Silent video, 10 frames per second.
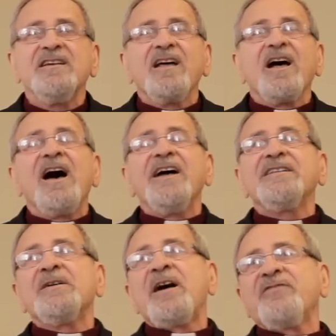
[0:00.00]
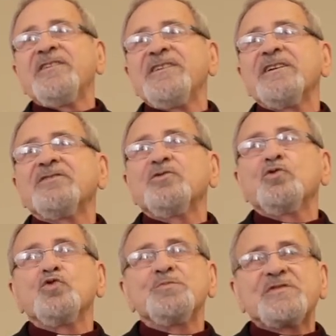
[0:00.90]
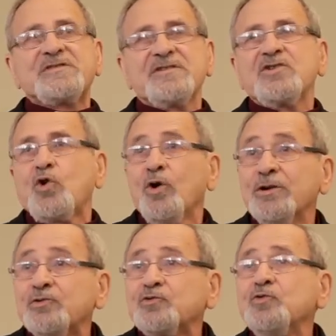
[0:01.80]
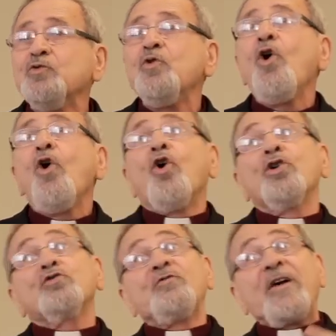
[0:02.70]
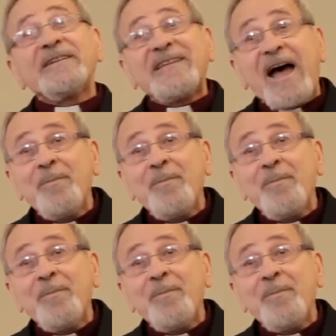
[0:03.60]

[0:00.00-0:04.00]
Qaeda-affiliated groups call it to, or to fight the